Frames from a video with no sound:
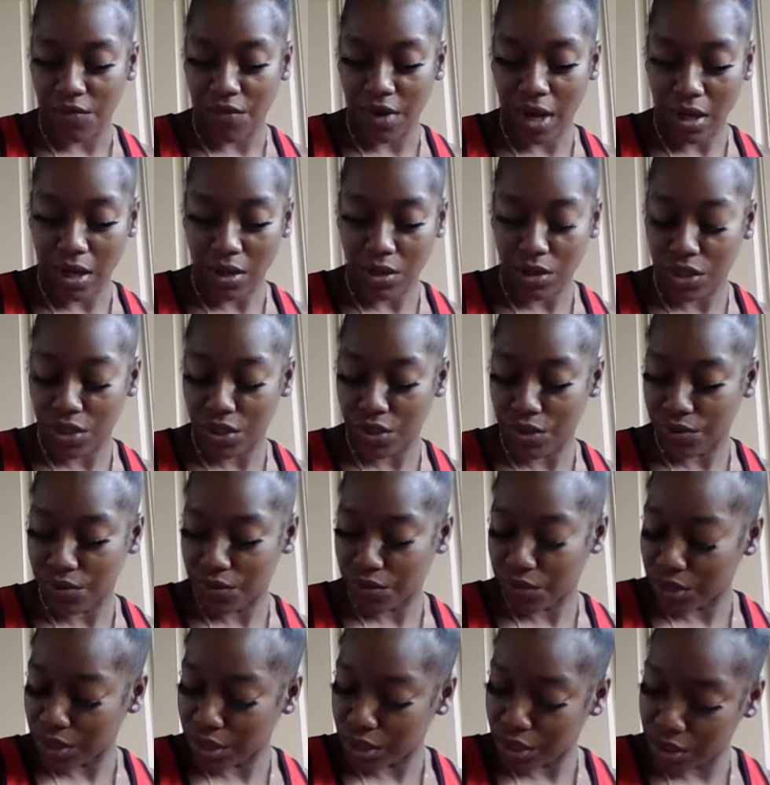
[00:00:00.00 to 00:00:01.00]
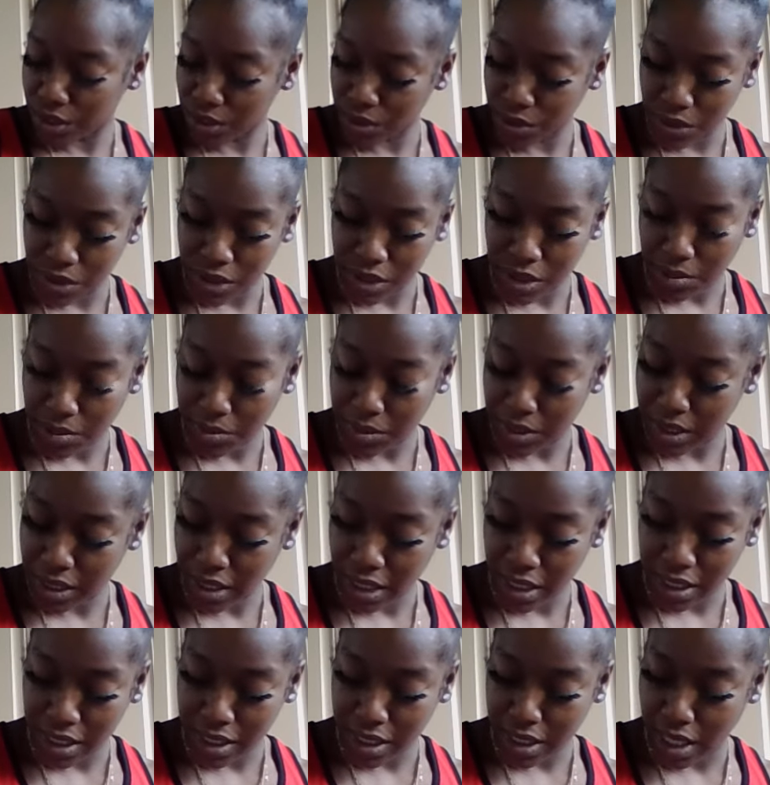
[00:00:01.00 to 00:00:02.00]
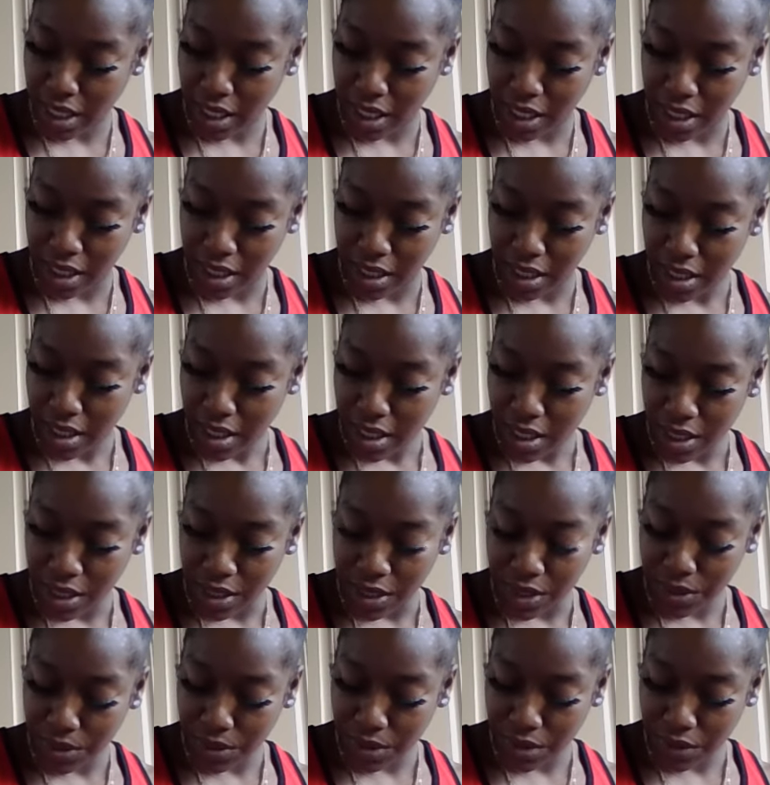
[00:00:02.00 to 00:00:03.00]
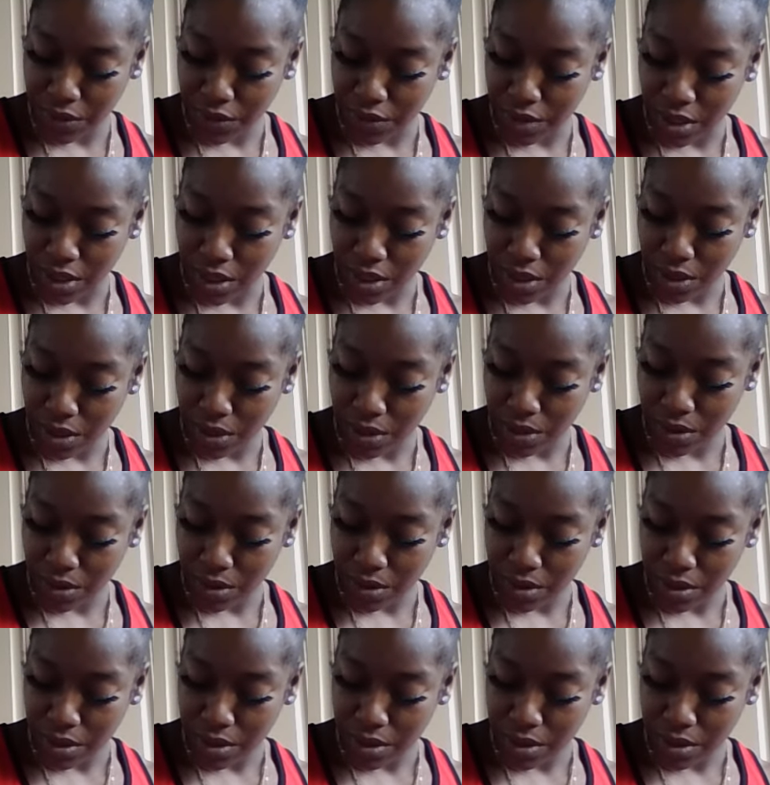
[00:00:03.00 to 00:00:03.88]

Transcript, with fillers: vouched for you or something like that, and you don't even know.